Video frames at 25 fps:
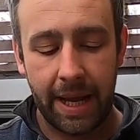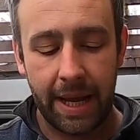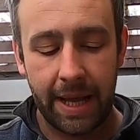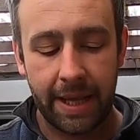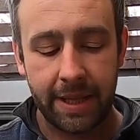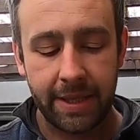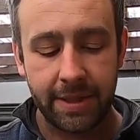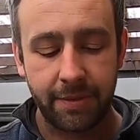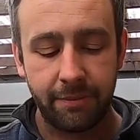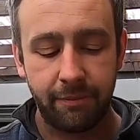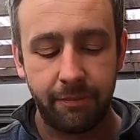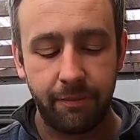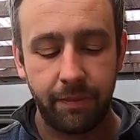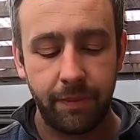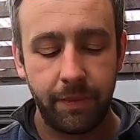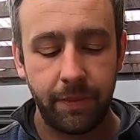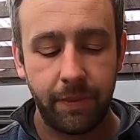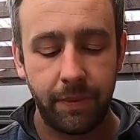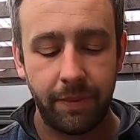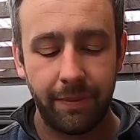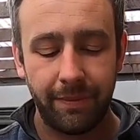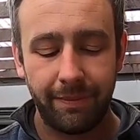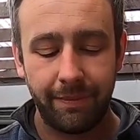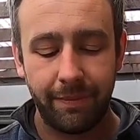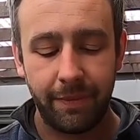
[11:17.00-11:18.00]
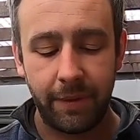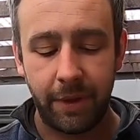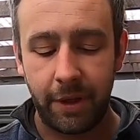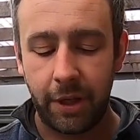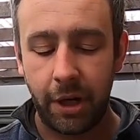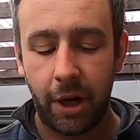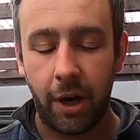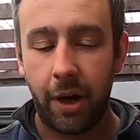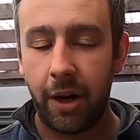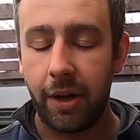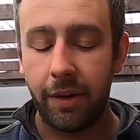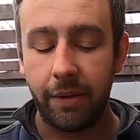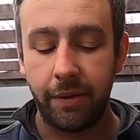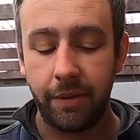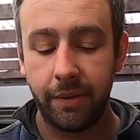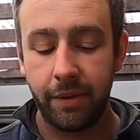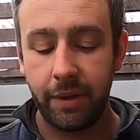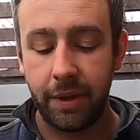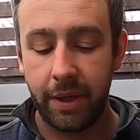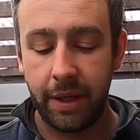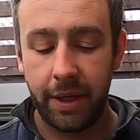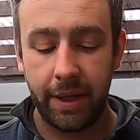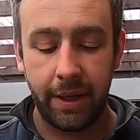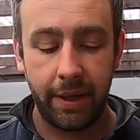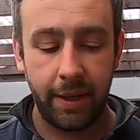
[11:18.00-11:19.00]
And you can't.
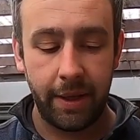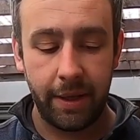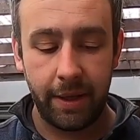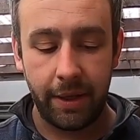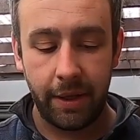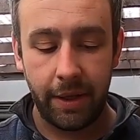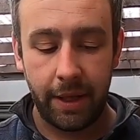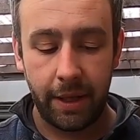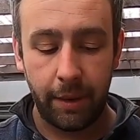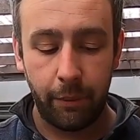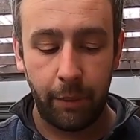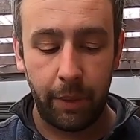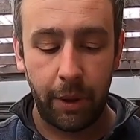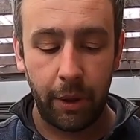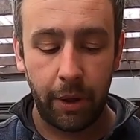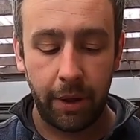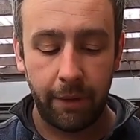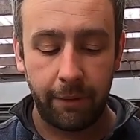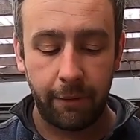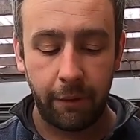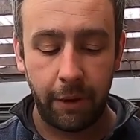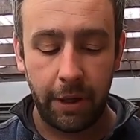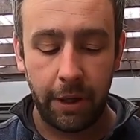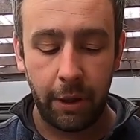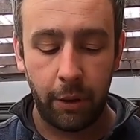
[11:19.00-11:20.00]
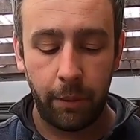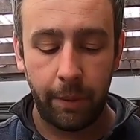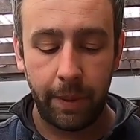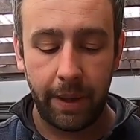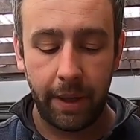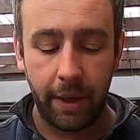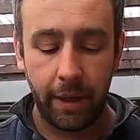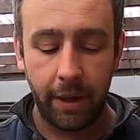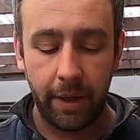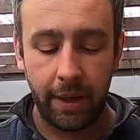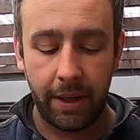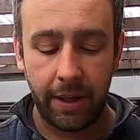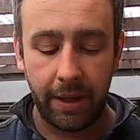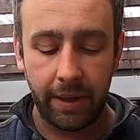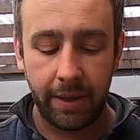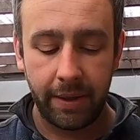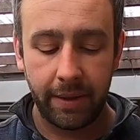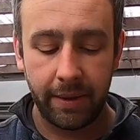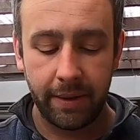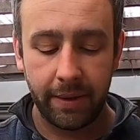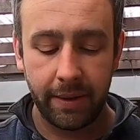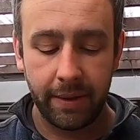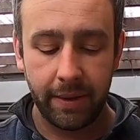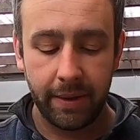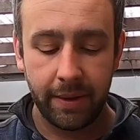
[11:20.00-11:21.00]
We got it through a little bit earlier.
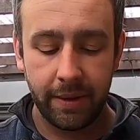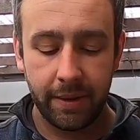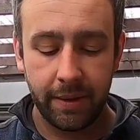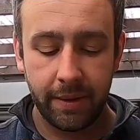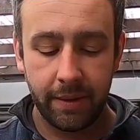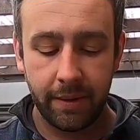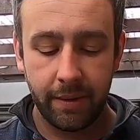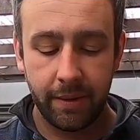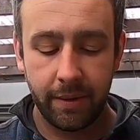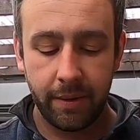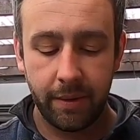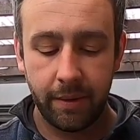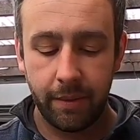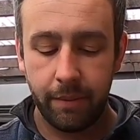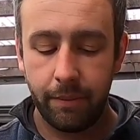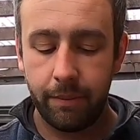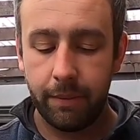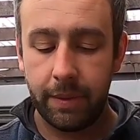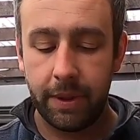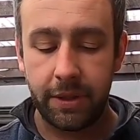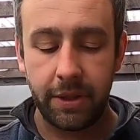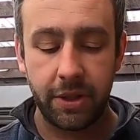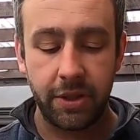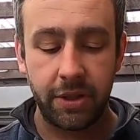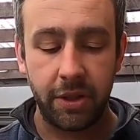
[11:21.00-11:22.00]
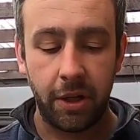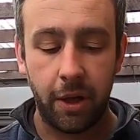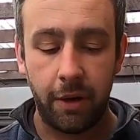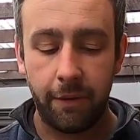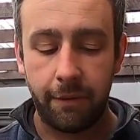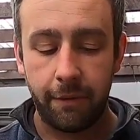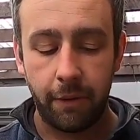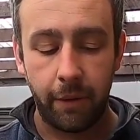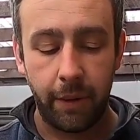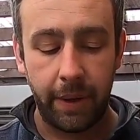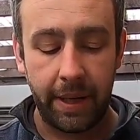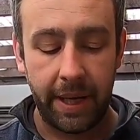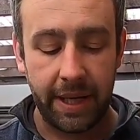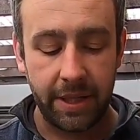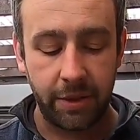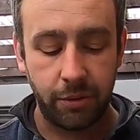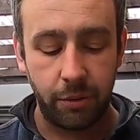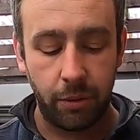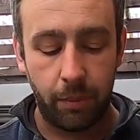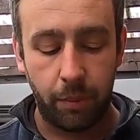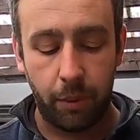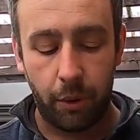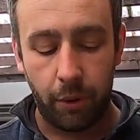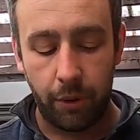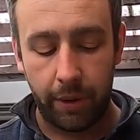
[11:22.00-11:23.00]
It doesn't go through, it gets
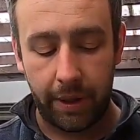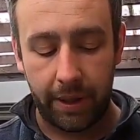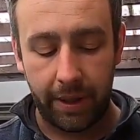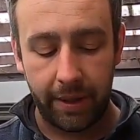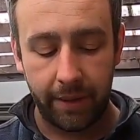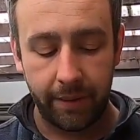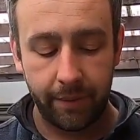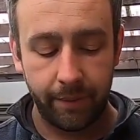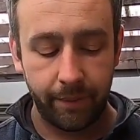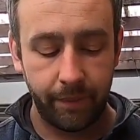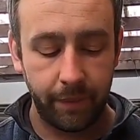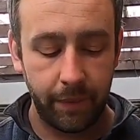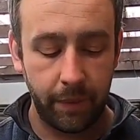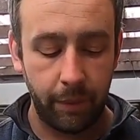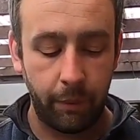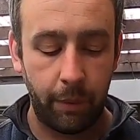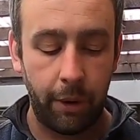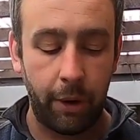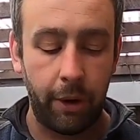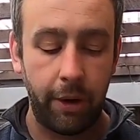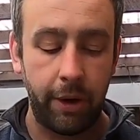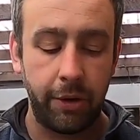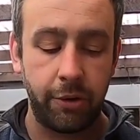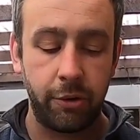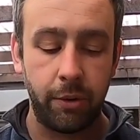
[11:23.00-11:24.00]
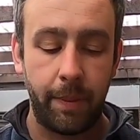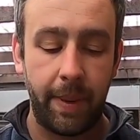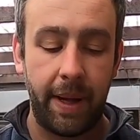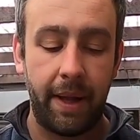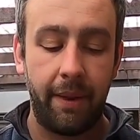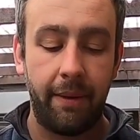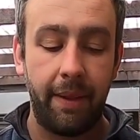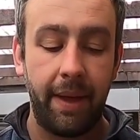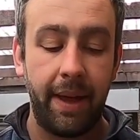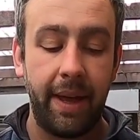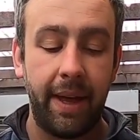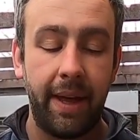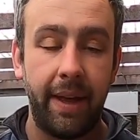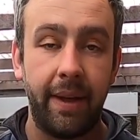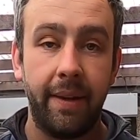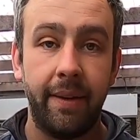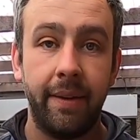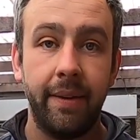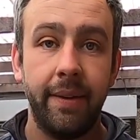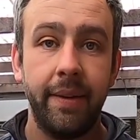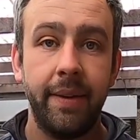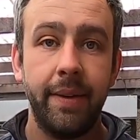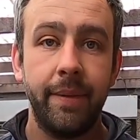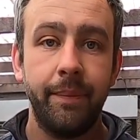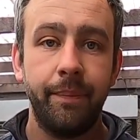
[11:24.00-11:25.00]
to a point. We got it to about there.
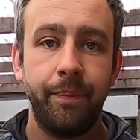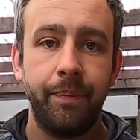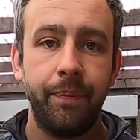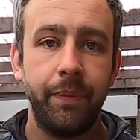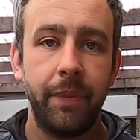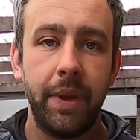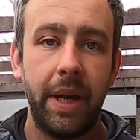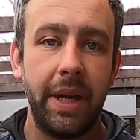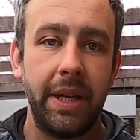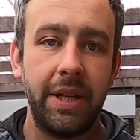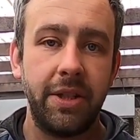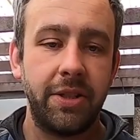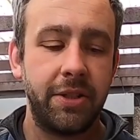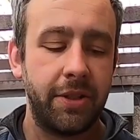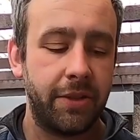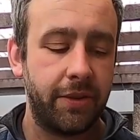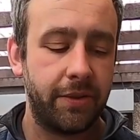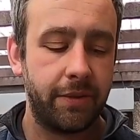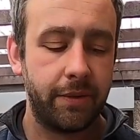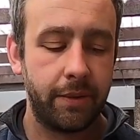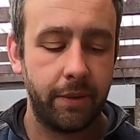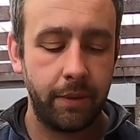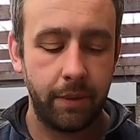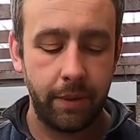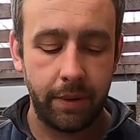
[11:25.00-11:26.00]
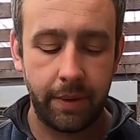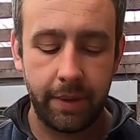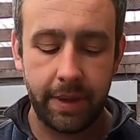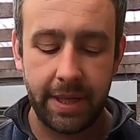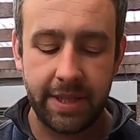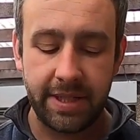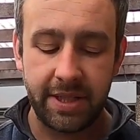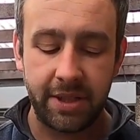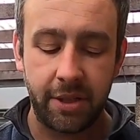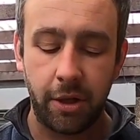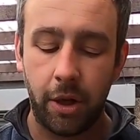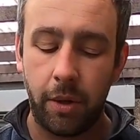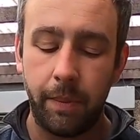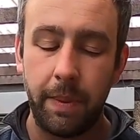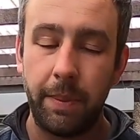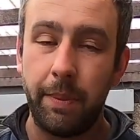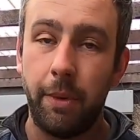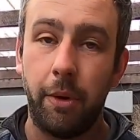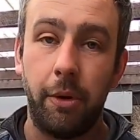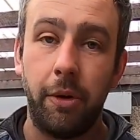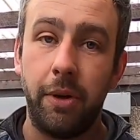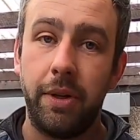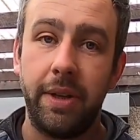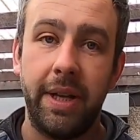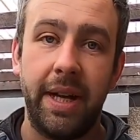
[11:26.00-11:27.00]
And it's just, this has got to be
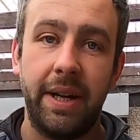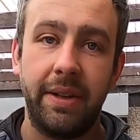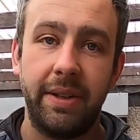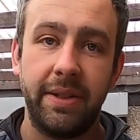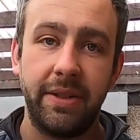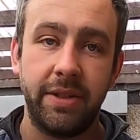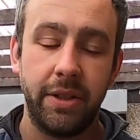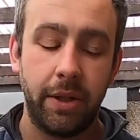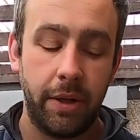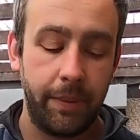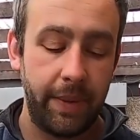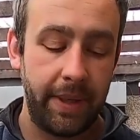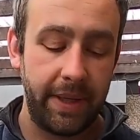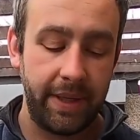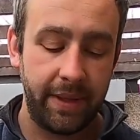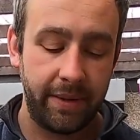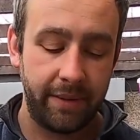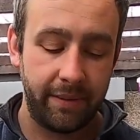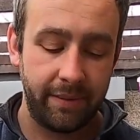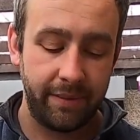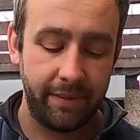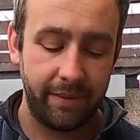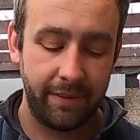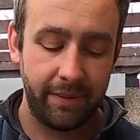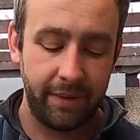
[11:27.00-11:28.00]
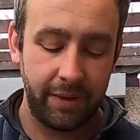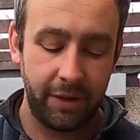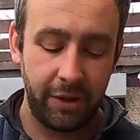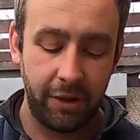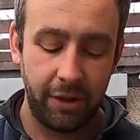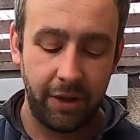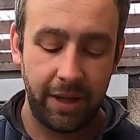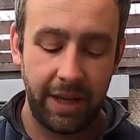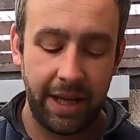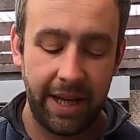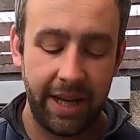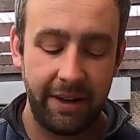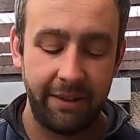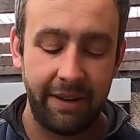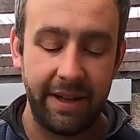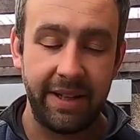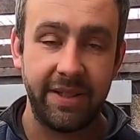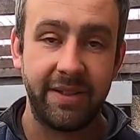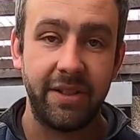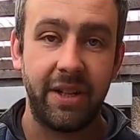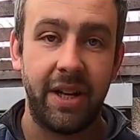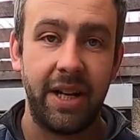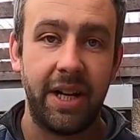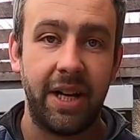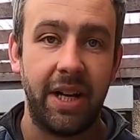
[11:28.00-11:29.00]
broken down. I mean, you can hear it
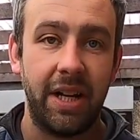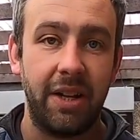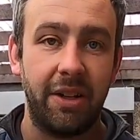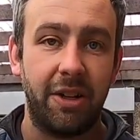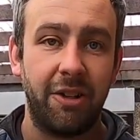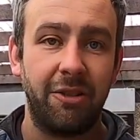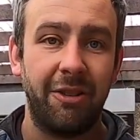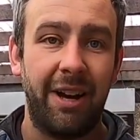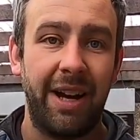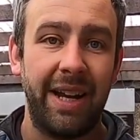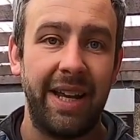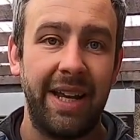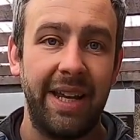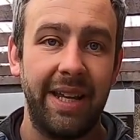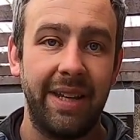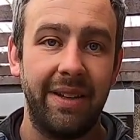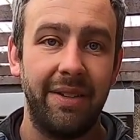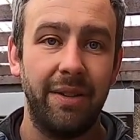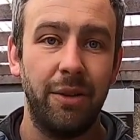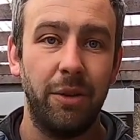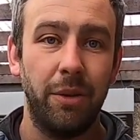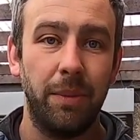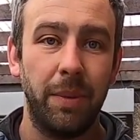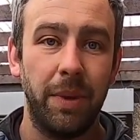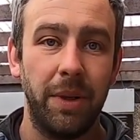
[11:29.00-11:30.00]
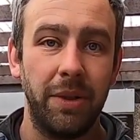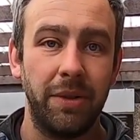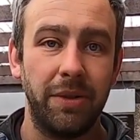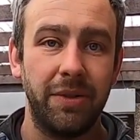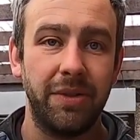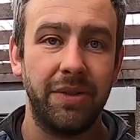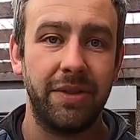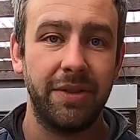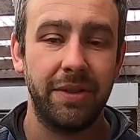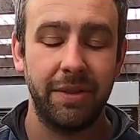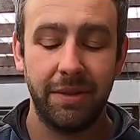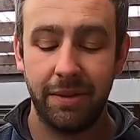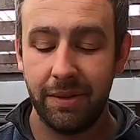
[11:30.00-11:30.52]
inside kind of cracking almost.